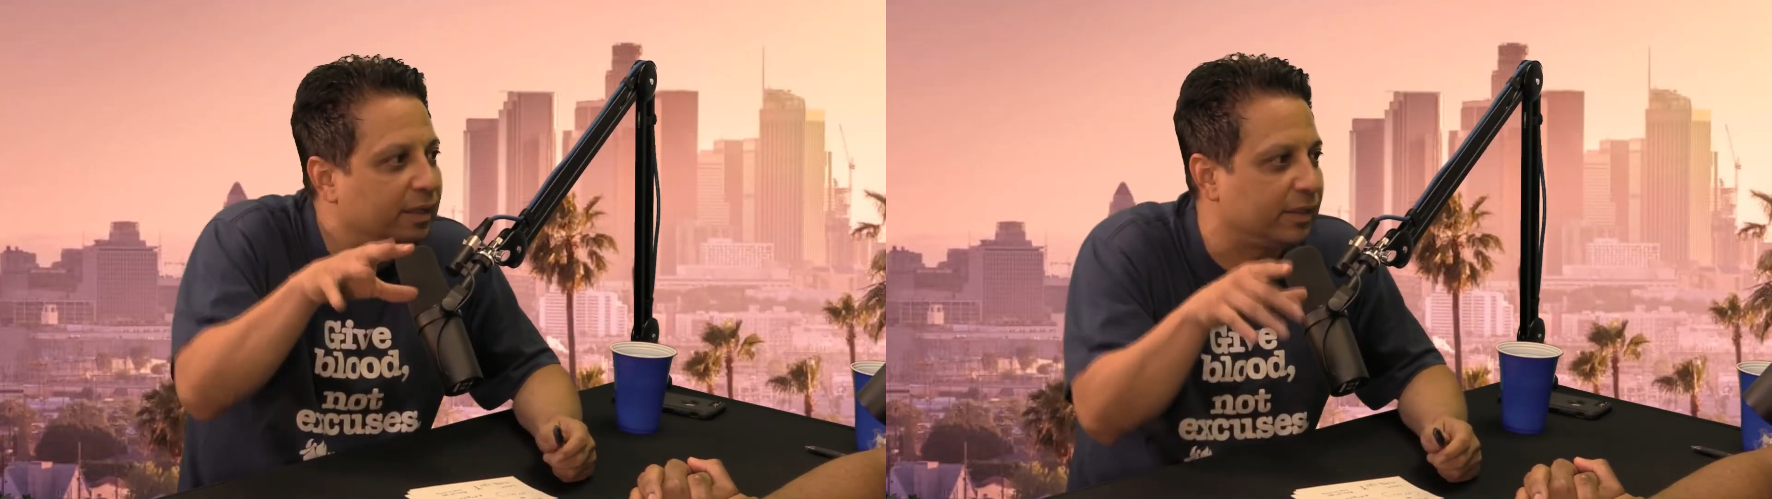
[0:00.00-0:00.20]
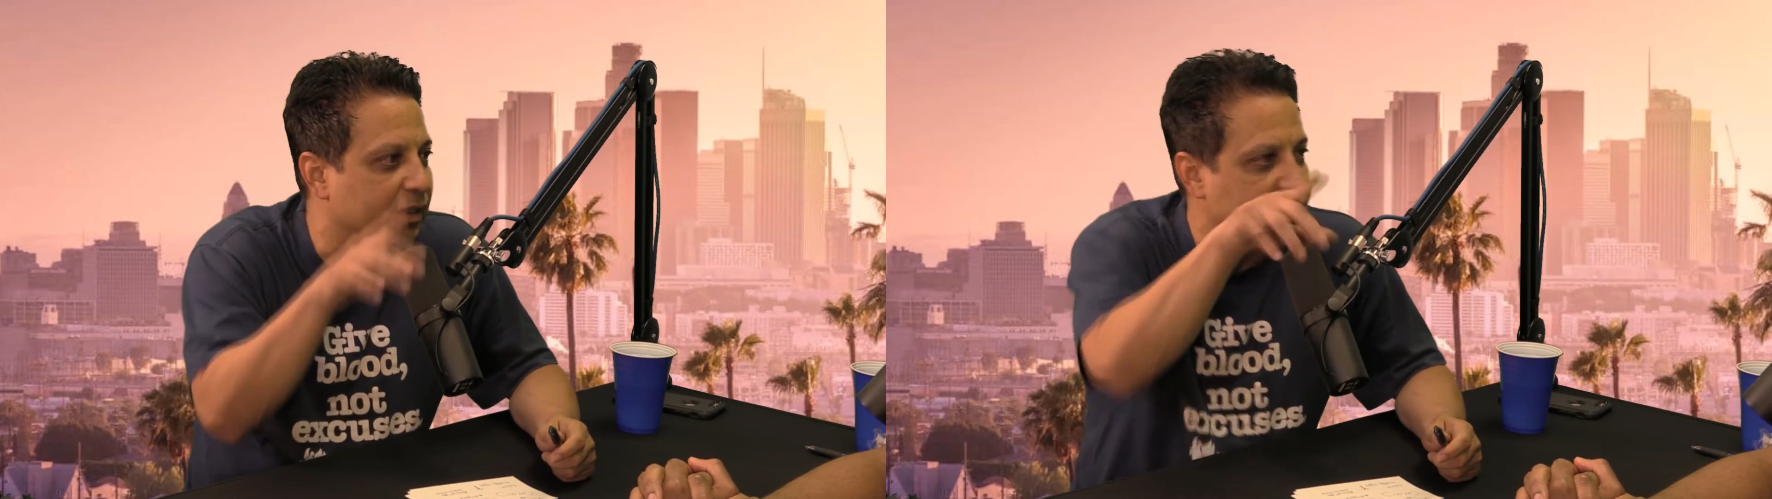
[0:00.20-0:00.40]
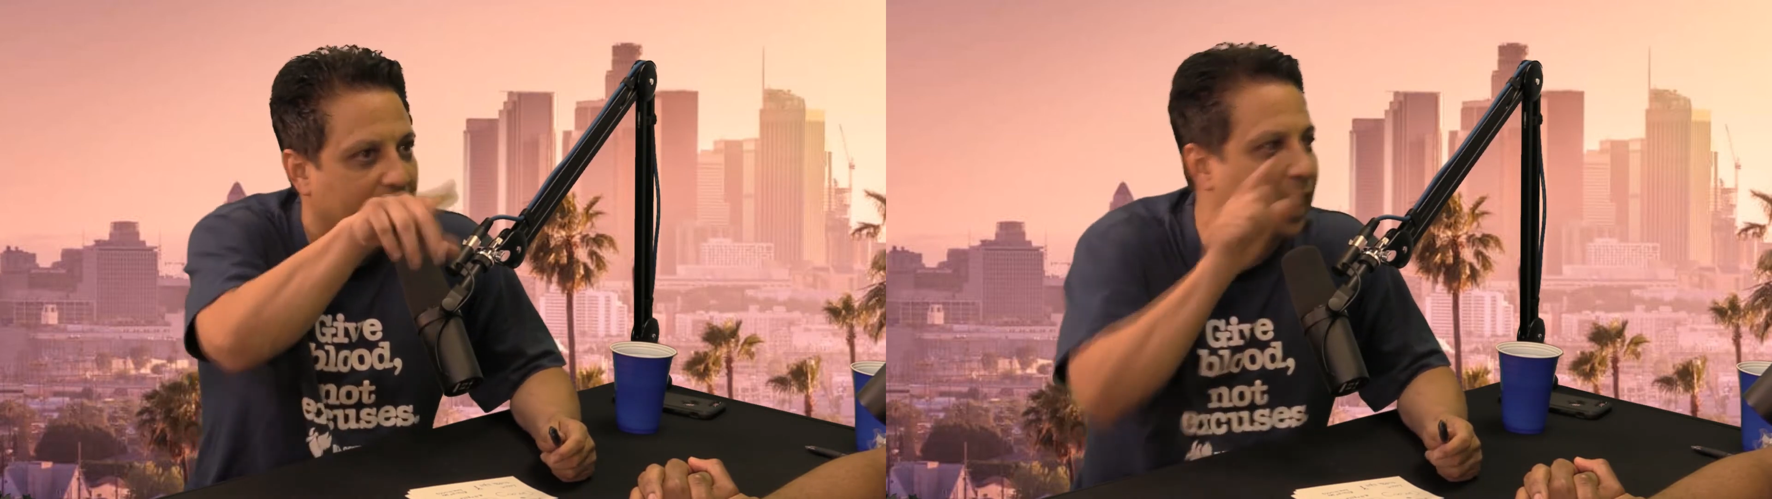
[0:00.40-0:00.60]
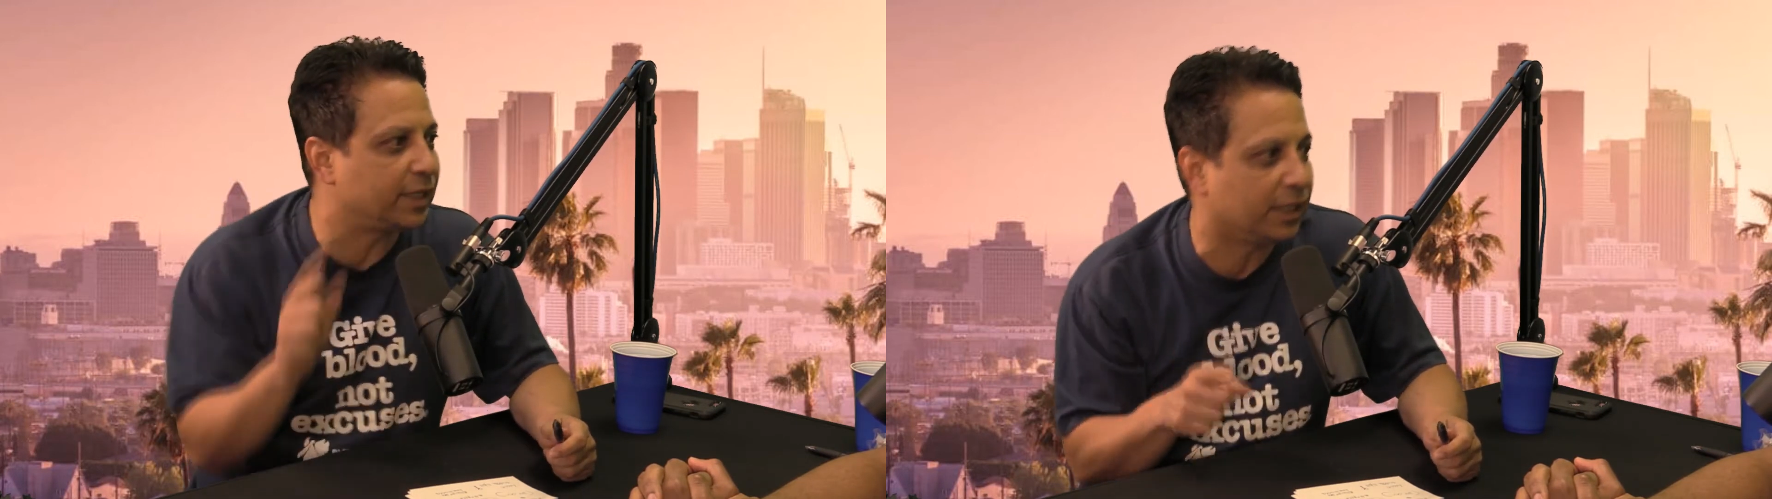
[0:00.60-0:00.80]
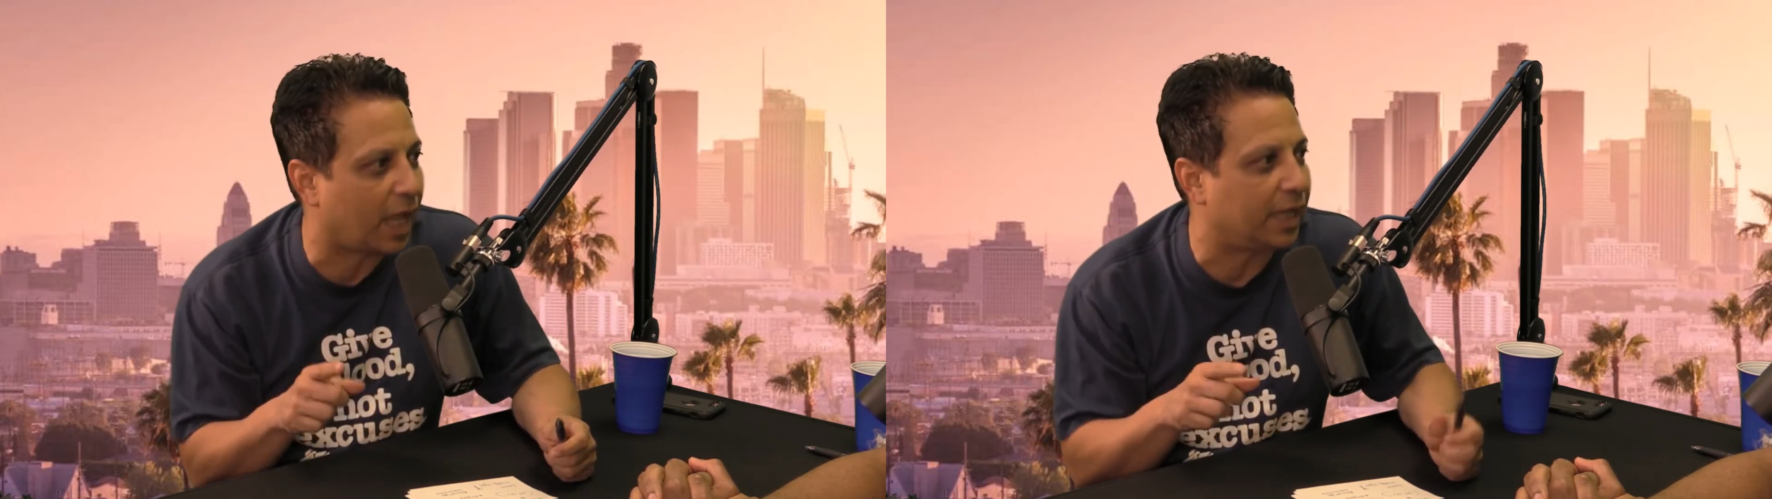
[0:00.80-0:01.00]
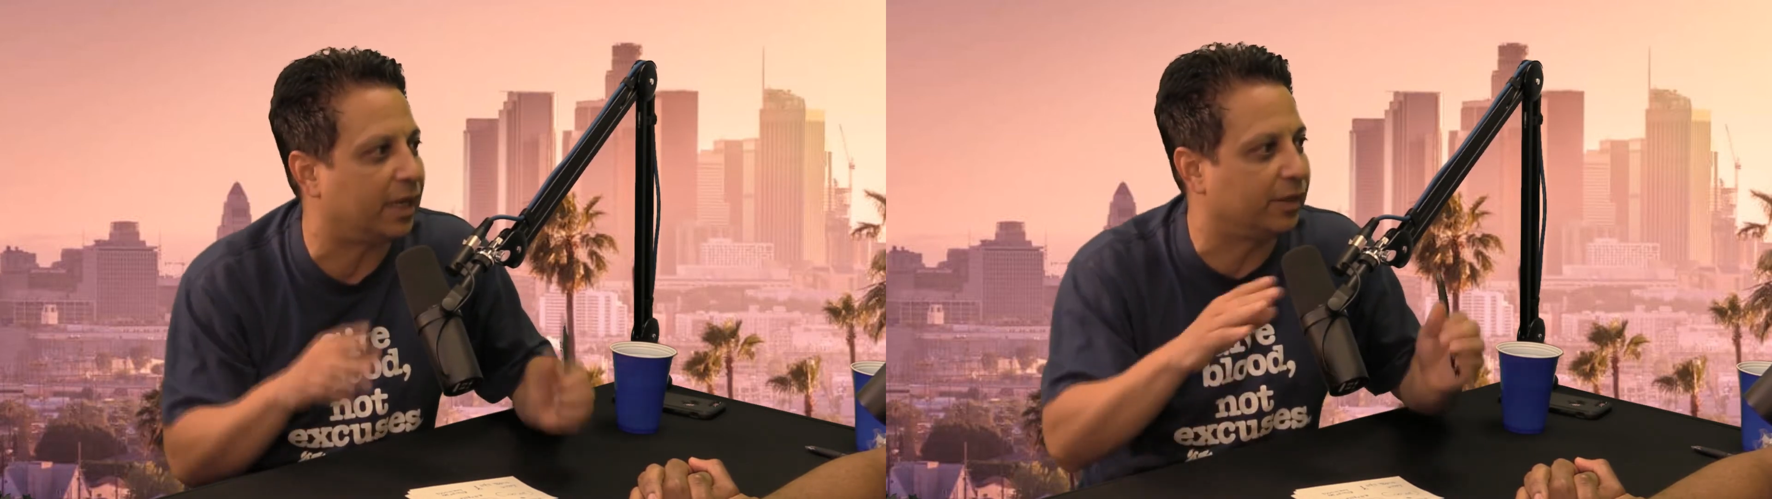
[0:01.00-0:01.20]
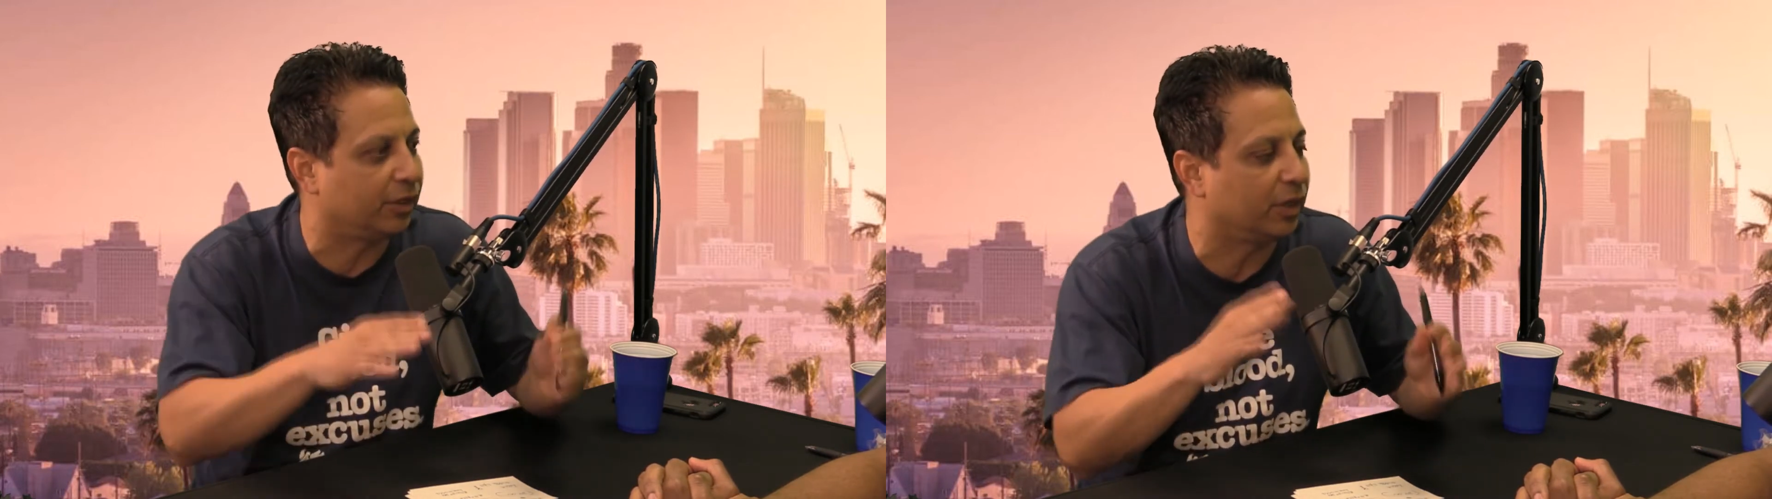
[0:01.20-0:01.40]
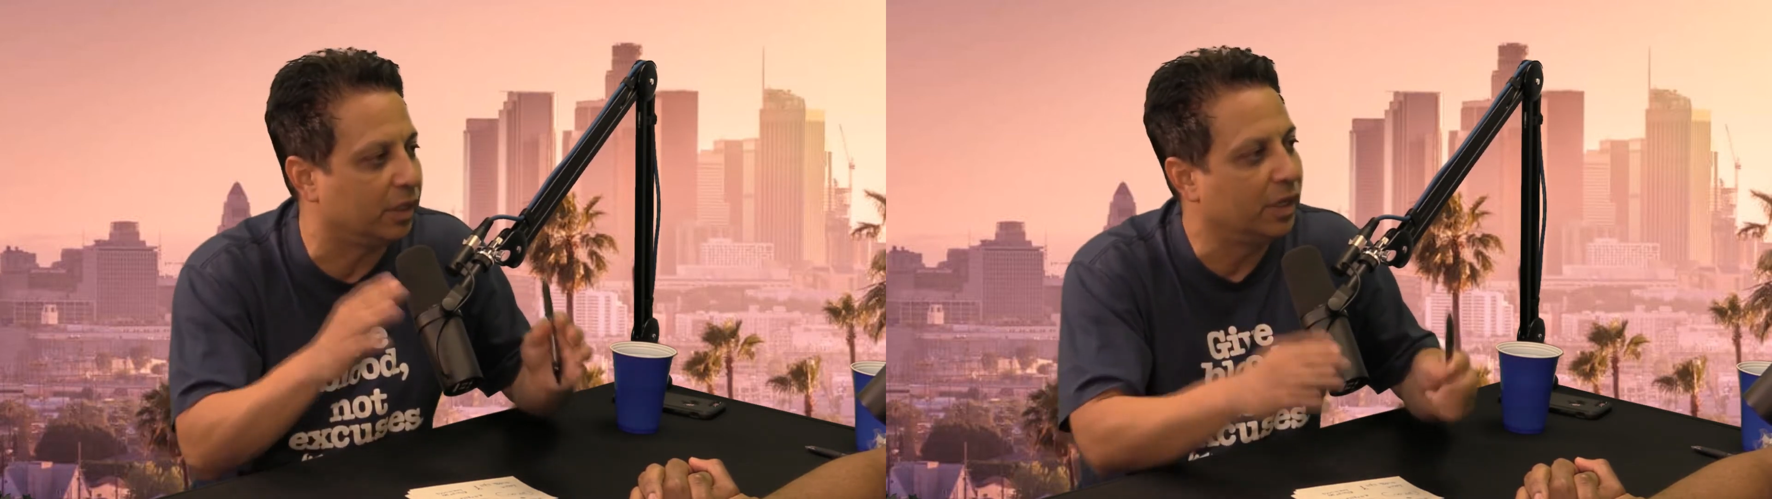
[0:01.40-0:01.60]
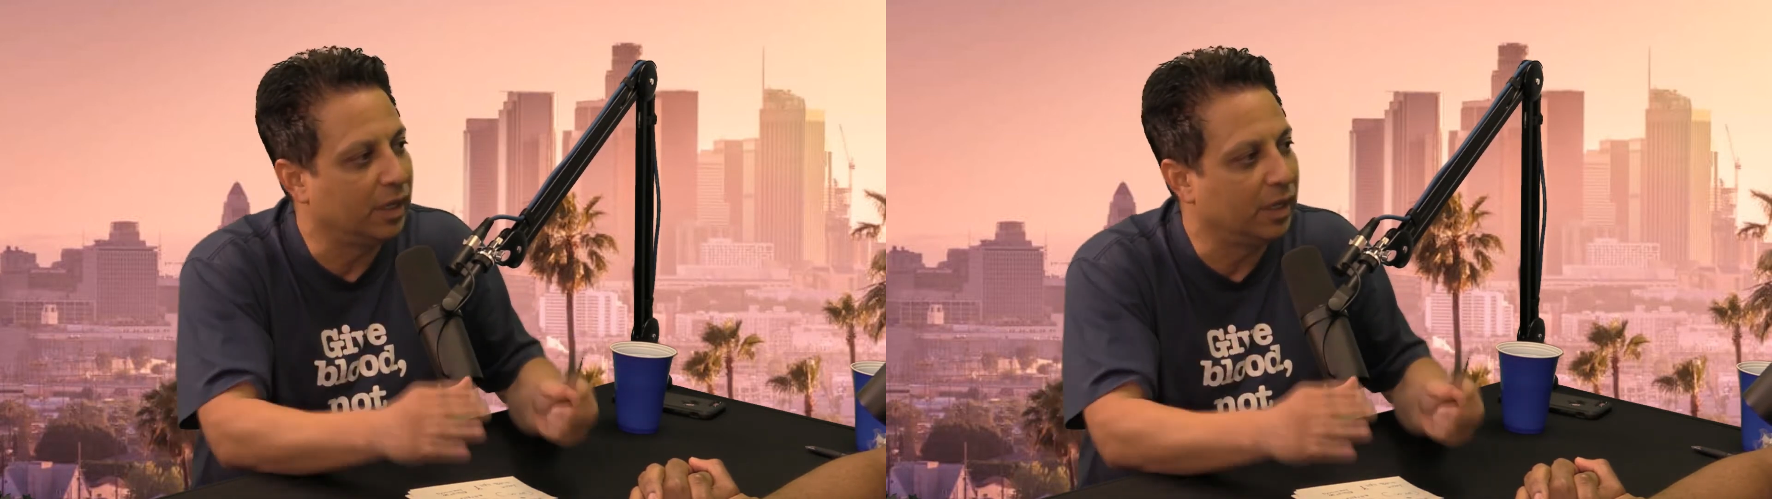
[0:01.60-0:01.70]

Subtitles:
Because I got the light, and the